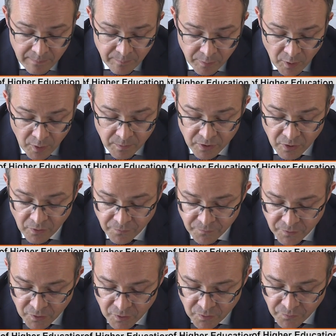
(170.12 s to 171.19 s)
unemployment of
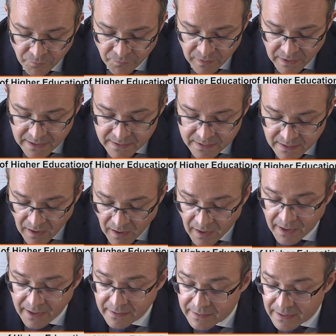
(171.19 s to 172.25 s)
the youth is
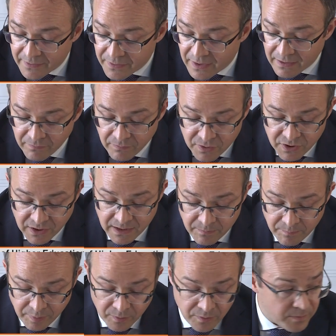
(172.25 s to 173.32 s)
higher than the average
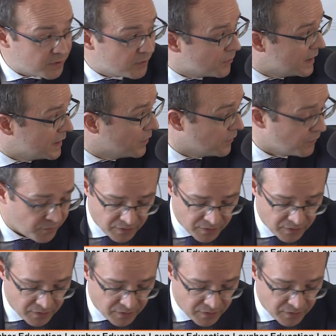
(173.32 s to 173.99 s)
unemployment rate of the